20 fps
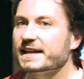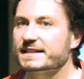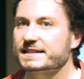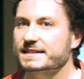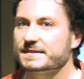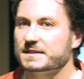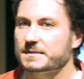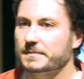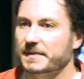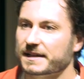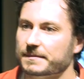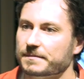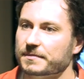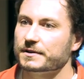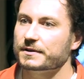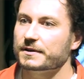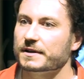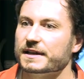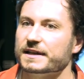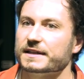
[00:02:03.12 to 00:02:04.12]
Anscombe's
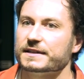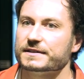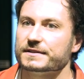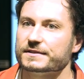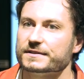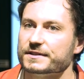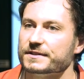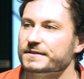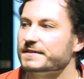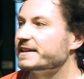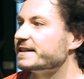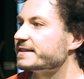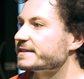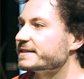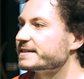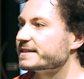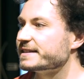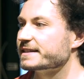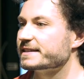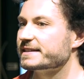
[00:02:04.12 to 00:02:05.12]
paper in
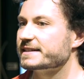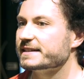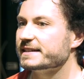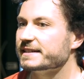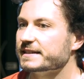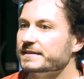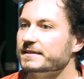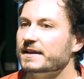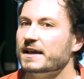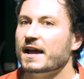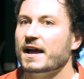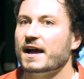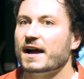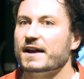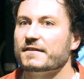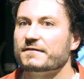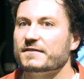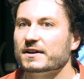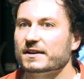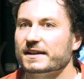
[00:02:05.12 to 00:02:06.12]
2016,
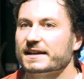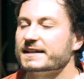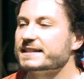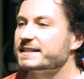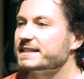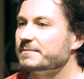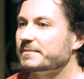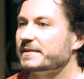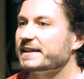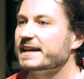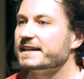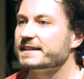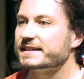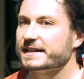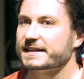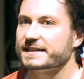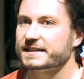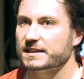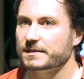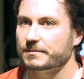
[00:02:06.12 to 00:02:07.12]
I felt like I simply had
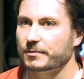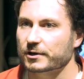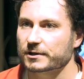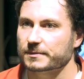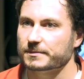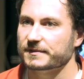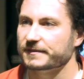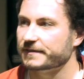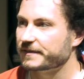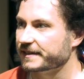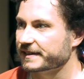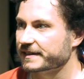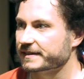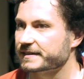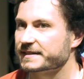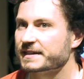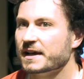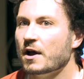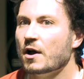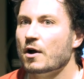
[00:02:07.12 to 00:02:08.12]
to get to the bottom of
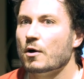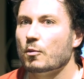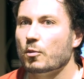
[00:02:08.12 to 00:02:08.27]
things.